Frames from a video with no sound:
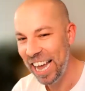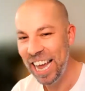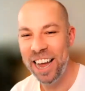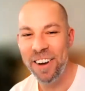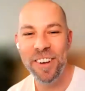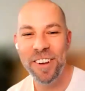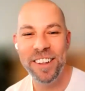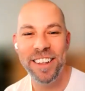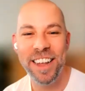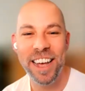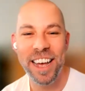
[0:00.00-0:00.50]

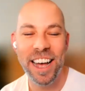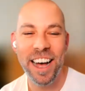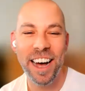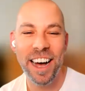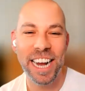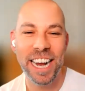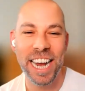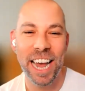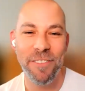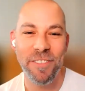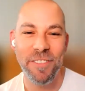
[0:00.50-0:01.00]
It was
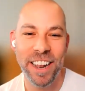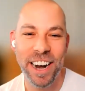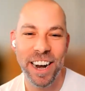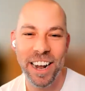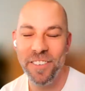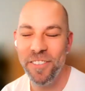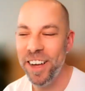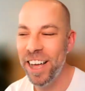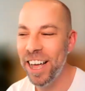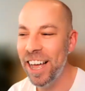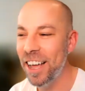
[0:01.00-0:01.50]
I kept it
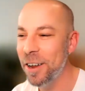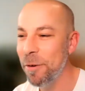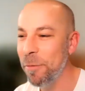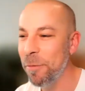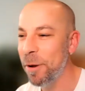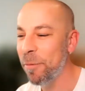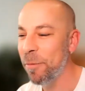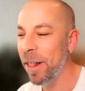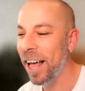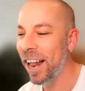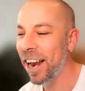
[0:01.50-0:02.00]
under my hat. You'll
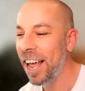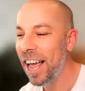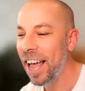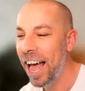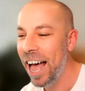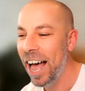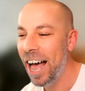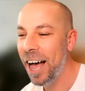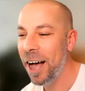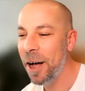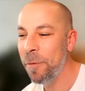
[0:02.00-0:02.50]
be fine.
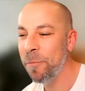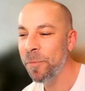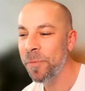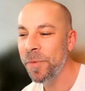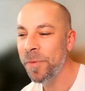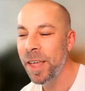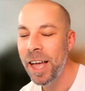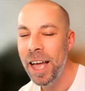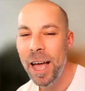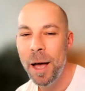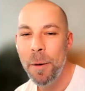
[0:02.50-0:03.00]
But
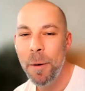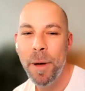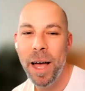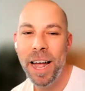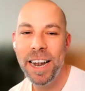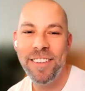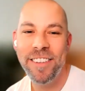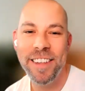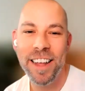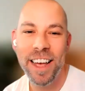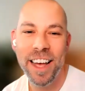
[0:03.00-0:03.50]

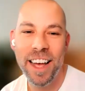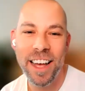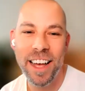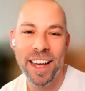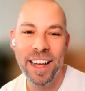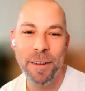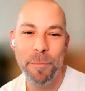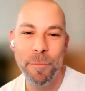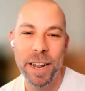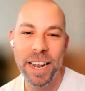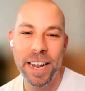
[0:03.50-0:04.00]
let's
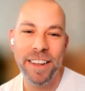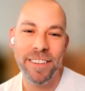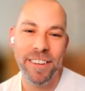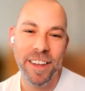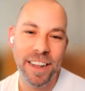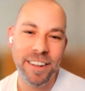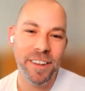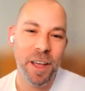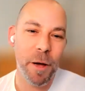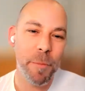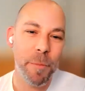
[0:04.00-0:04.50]

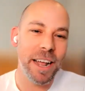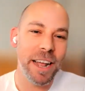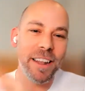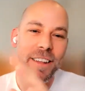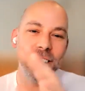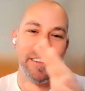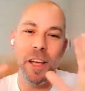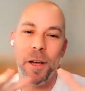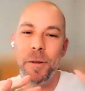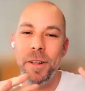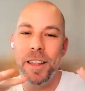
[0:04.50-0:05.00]
go back.
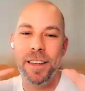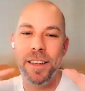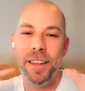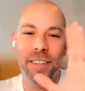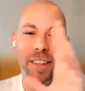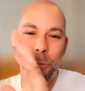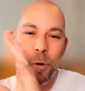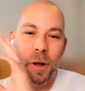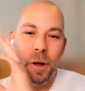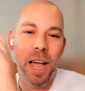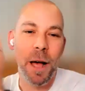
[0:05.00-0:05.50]

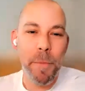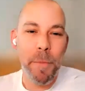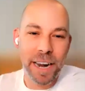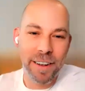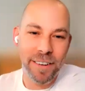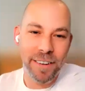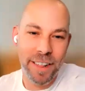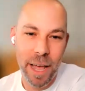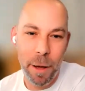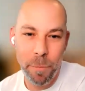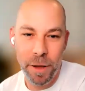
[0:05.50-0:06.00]
We'll come
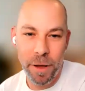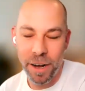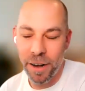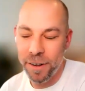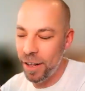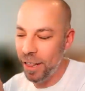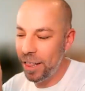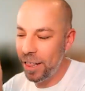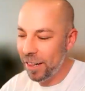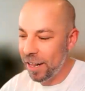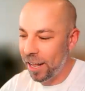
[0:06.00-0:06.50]
back to that bit,
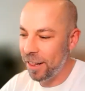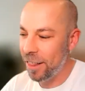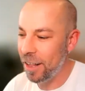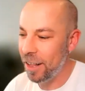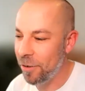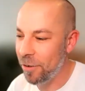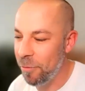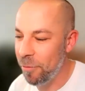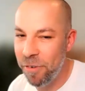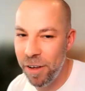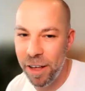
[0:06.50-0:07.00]
because I think that
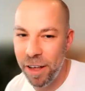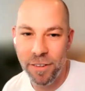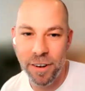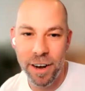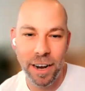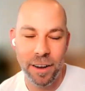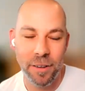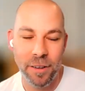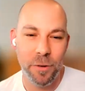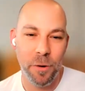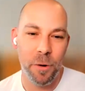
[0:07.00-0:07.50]
there's some
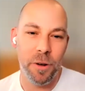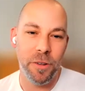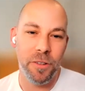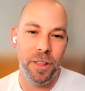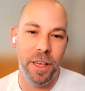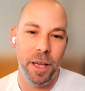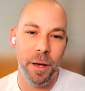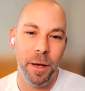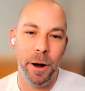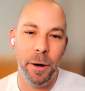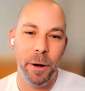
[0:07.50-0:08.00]
fascinating stories
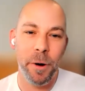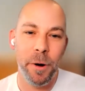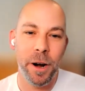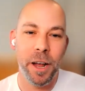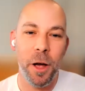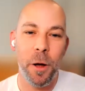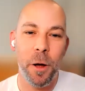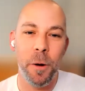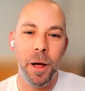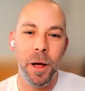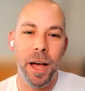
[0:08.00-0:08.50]
there. But I want
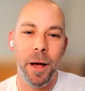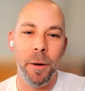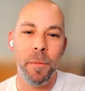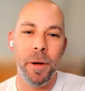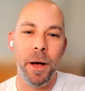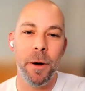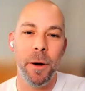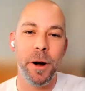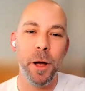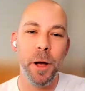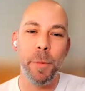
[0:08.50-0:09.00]

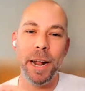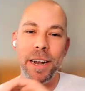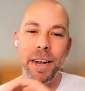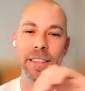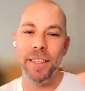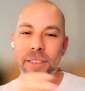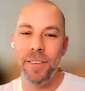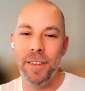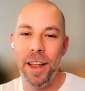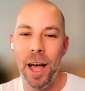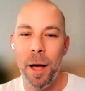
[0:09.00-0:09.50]
to go back
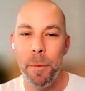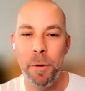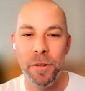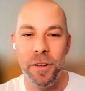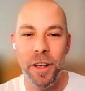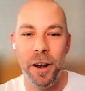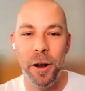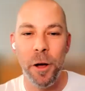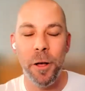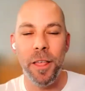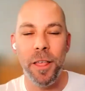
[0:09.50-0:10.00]
to the start,
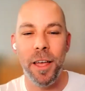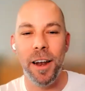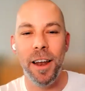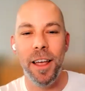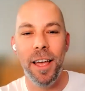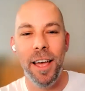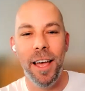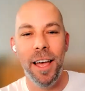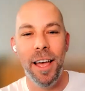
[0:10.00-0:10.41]
because I know that